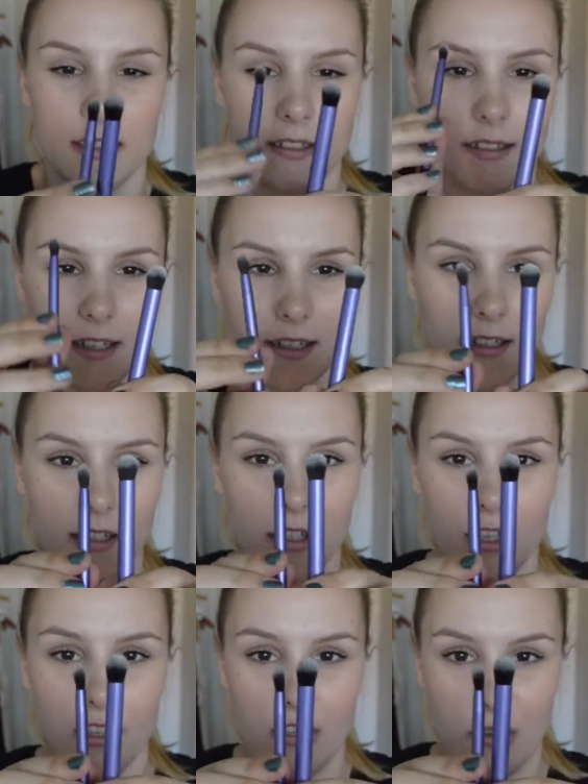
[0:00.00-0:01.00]
It's like
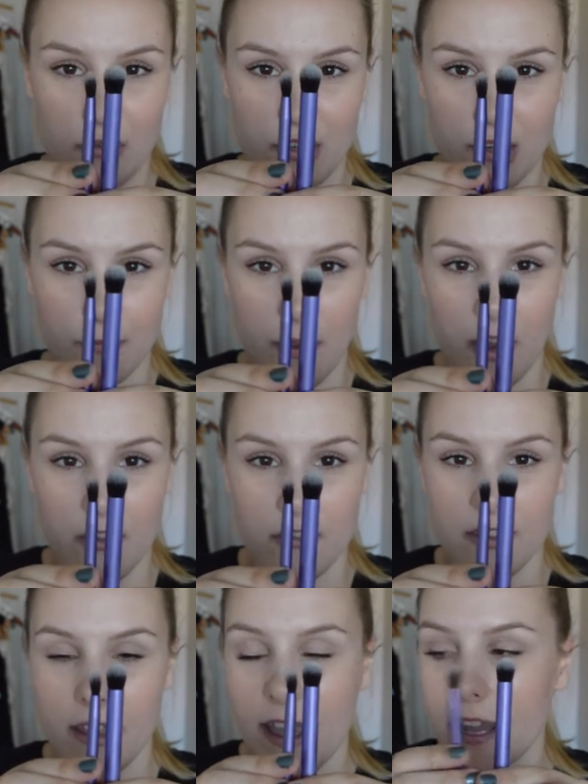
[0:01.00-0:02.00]
huge compared
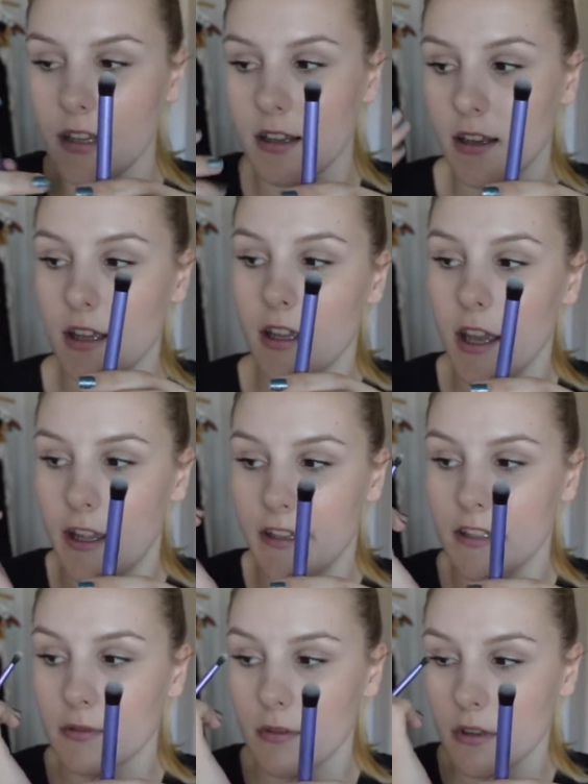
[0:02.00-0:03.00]
to that, and
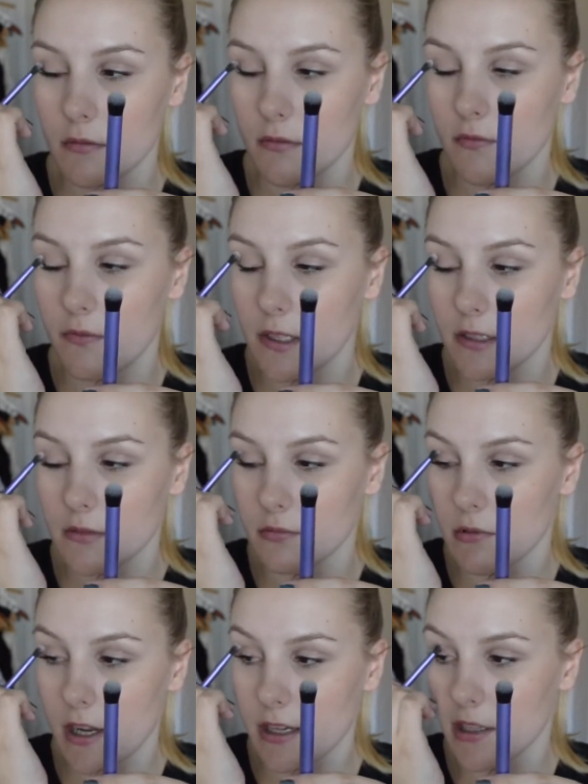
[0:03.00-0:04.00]
this one fits
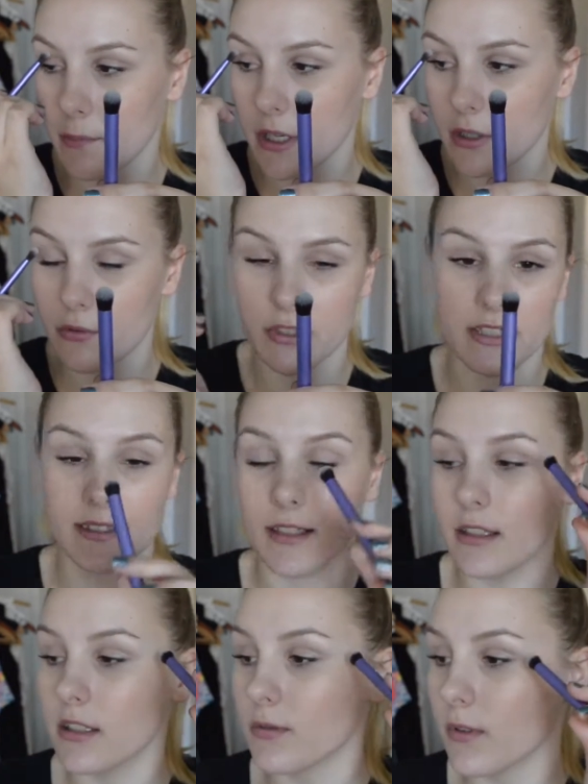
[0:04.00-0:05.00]
right in my crease,
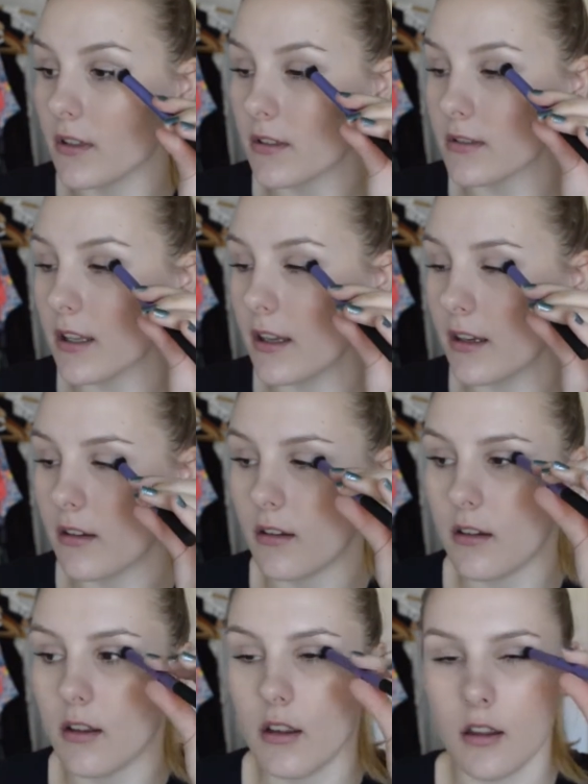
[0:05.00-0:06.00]
and this one is like
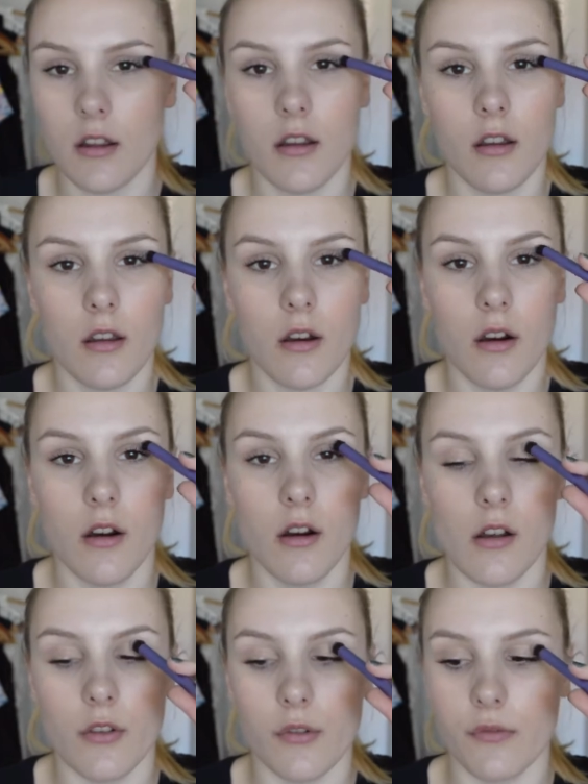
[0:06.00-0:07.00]

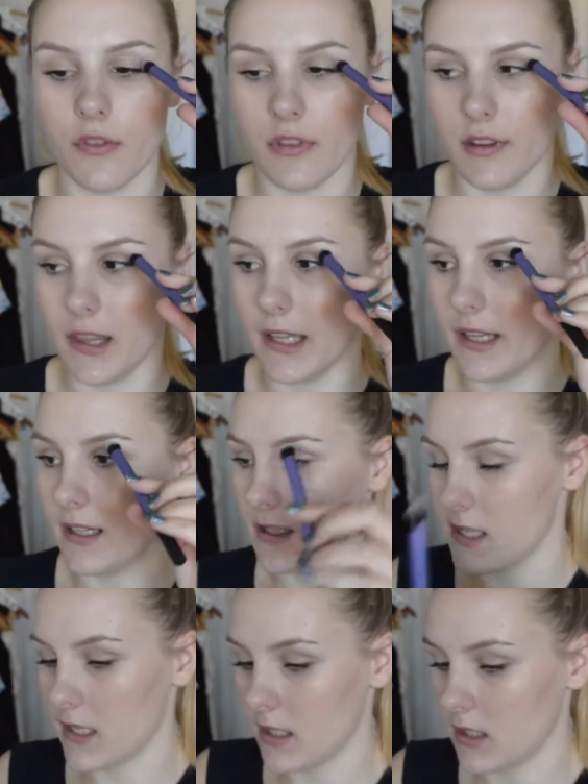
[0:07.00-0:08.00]
all over the lid.